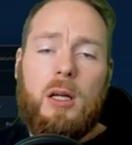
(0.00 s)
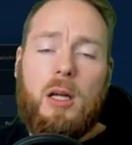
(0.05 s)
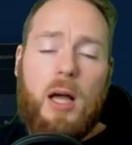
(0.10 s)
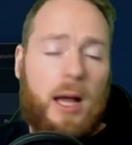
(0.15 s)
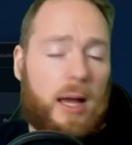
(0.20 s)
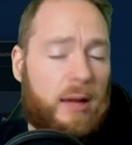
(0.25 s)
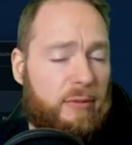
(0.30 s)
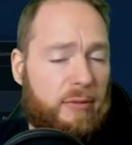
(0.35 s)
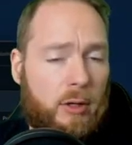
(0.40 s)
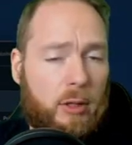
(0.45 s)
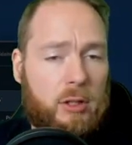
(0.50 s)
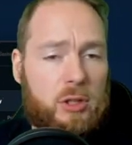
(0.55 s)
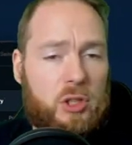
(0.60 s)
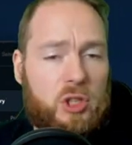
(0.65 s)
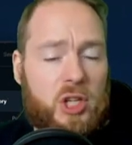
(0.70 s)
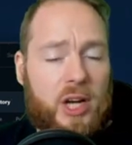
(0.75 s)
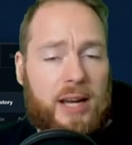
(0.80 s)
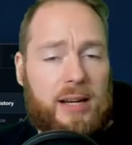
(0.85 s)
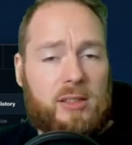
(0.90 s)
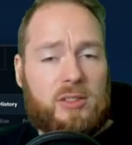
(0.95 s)
I have other
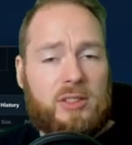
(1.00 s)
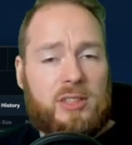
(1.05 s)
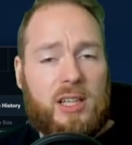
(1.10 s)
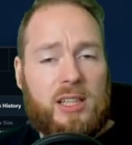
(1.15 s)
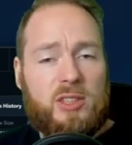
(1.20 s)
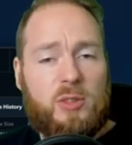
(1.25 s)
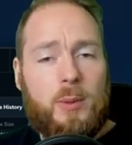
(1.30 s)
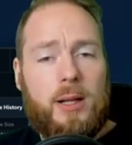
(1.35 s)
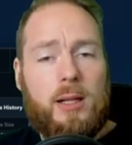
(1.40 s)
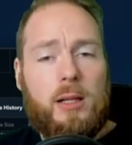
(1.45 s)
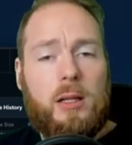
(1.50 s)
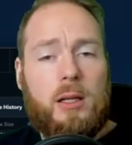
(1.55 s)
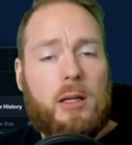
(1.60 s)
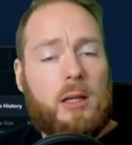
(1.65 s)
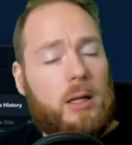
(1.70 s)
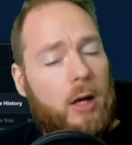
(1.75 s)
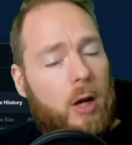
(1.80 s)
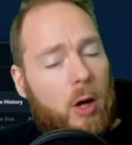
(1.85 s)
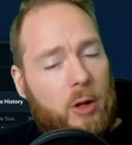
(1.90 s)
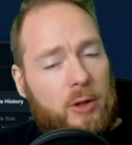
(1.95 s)
channels as well.
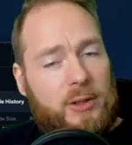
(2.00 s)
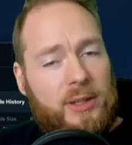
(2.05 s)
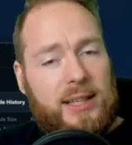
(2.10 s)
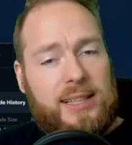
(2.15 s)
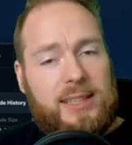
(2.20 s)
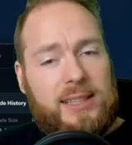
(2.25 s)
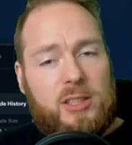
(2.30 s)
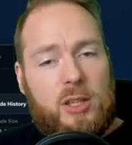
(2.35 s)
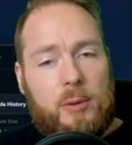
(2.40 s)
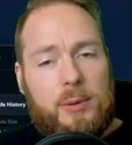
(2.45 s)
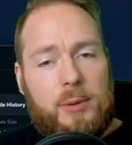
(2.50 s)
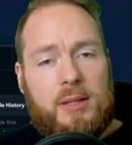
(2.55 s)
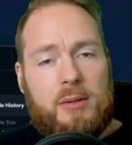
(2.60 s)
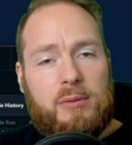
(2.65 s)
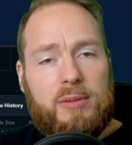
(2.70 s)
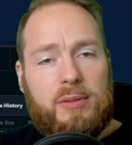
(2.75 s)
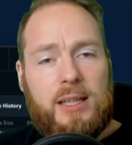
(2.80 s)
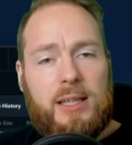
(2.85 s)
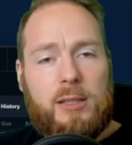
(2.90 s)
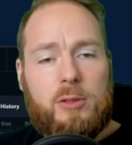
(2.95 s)
All the links are in the
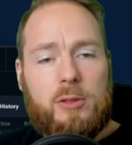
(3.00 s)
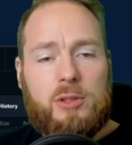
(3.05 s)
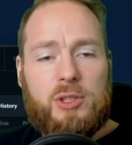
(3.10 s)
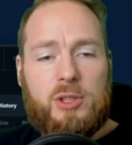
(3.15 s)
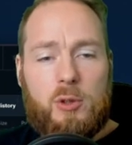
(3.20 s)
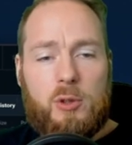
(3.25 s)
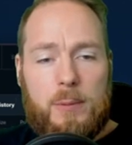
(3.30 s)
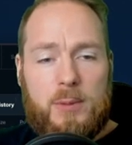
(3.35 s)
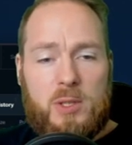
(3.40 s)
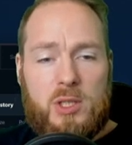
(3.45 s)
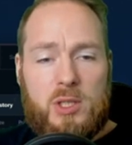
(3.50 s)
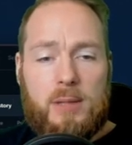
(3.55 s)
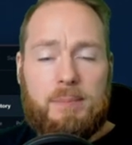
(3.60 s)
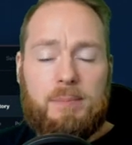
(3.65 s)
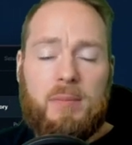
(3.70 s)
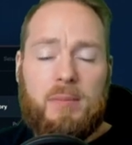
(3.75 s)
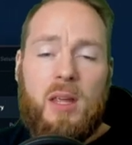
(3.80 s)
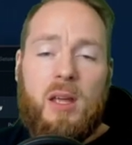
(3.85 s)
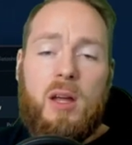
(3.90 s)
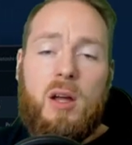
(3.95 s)
video description.
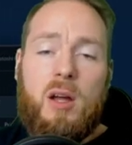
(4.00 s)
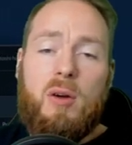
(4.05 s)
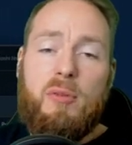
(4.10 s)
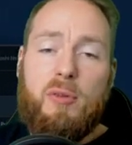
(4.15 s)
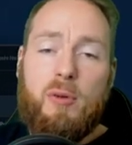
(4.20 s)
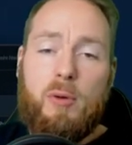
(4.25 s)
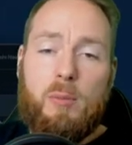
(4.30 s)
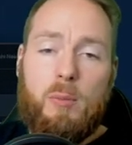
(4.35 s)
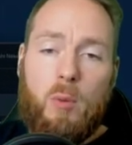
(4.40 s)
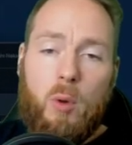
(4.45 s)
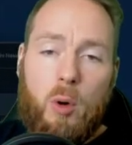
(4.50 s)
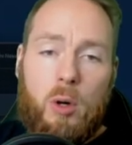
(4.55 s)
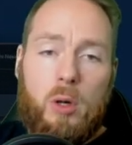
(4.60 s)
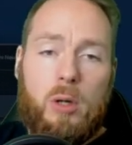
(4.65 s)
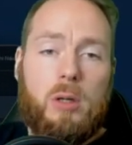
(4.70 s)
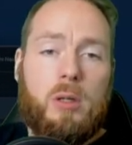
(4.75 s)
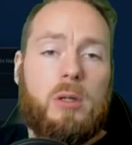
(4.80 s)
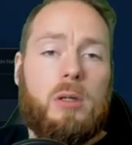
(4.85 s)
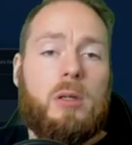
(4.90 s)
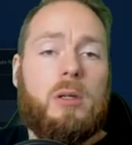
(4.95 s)
For
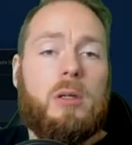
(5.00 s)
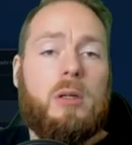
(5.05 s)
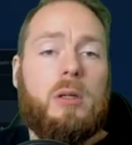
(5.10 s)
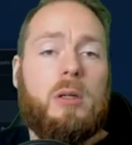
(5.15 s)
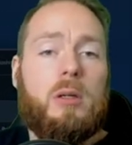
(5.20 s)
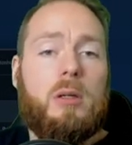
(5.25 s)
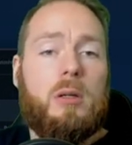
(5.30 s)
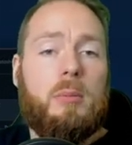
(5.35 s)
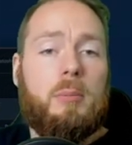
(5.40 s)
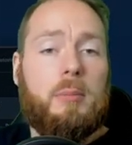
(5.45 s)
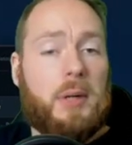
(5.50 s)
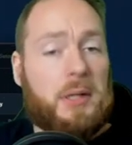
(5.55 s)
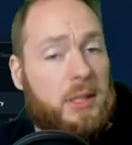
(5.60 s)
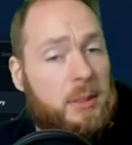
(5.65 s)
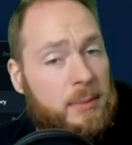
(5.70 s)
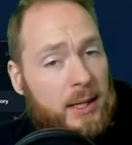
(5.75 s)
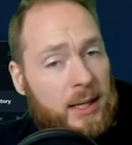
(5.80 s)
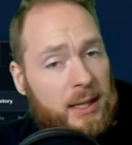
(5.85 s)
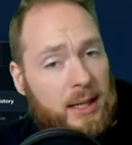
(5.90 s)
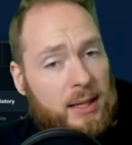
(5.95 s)
more money
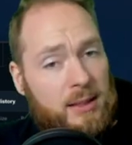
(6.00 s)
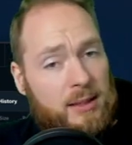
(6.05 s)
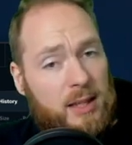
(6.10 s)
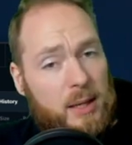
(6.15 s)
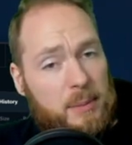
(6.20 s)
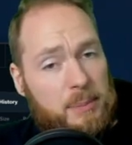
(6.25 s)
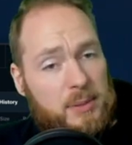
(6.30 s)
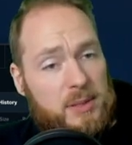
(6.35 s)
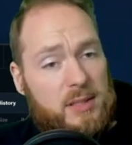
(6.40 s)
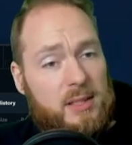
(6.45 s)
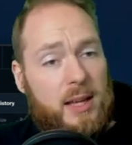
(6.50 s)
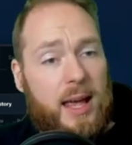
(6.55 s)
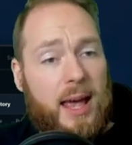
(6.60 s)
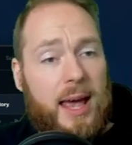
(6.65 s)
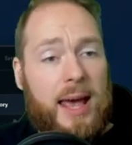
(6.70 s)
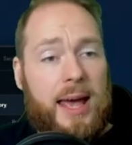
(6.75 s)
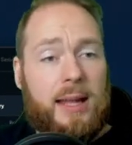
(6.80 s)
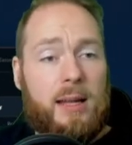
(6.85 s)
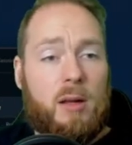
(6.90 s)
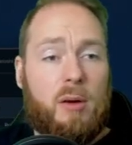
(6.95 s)
making tips,
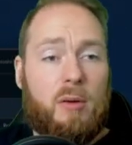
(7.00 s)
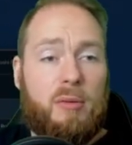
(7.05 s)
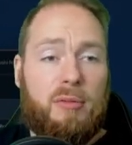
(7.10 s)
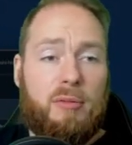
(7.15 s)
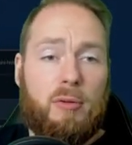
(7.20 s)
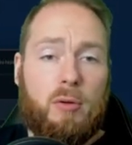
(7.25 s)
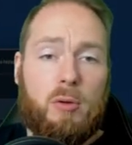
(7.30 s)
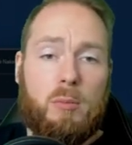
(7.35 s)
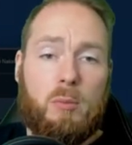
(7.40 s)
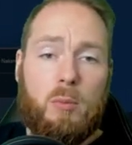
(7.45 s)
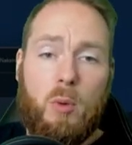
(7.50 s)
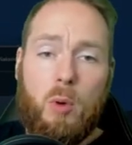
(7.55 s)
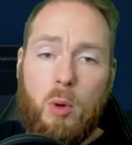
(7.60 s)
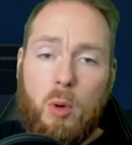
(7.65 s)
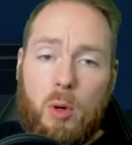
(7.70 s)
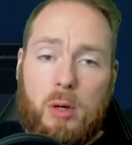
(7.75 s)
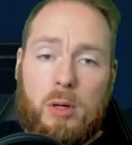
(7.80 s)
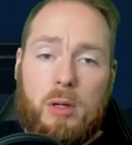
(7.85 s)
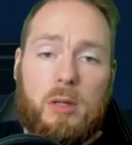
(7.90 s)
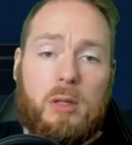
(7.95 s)
and for
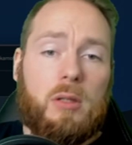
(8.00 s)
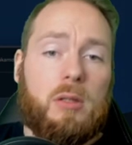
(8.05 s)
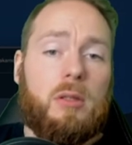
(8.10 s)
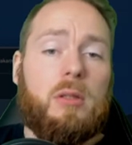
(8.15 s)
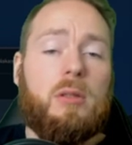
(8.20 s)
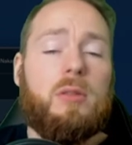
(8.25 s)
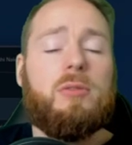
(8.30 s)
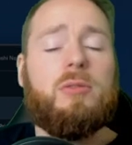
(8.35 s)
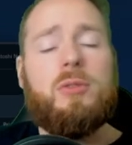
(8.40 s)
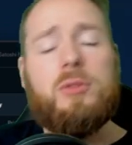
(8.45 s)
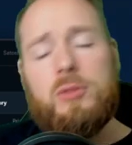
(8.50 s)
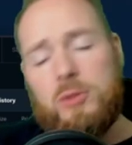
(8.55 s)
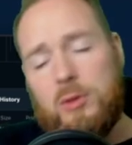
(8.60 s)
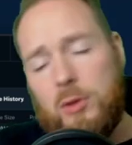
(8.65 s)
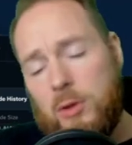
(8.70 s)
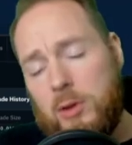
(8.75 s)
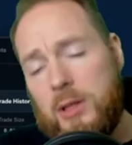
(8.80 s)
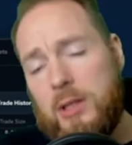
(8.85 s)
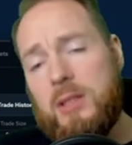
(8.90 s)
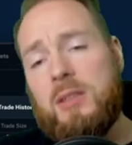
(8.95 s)
more
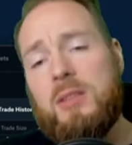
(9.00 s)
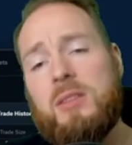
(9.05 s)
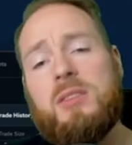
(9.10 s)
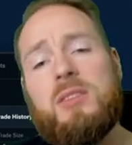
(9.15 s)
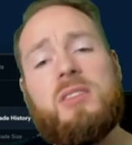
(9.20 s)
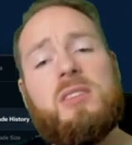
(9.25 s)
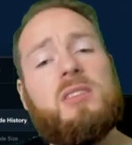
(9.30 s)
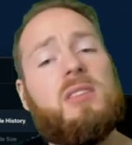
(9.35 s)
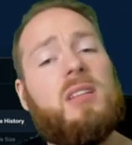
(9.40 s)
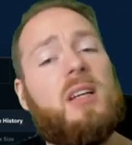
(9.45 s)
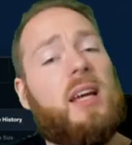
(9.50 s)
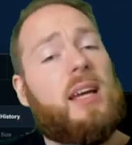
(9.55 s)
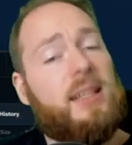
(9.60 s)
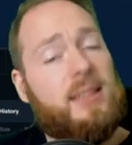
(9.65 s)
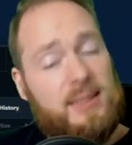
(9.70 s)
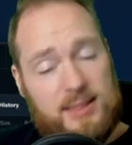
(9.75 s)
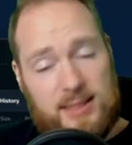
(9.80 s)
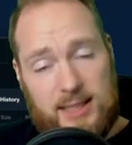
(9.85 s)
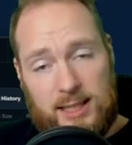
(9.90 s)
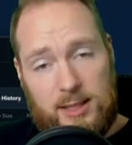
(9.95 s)
tutorials,
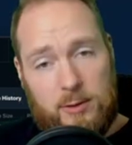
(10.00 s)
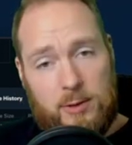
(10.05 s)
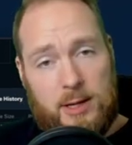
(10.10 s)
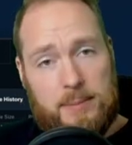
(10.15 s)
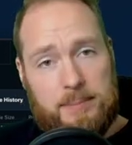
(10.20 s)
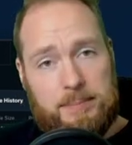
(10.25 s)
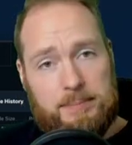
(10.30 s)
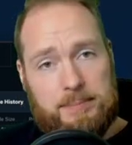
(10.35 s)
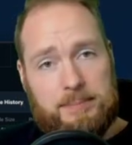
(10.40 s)
etc.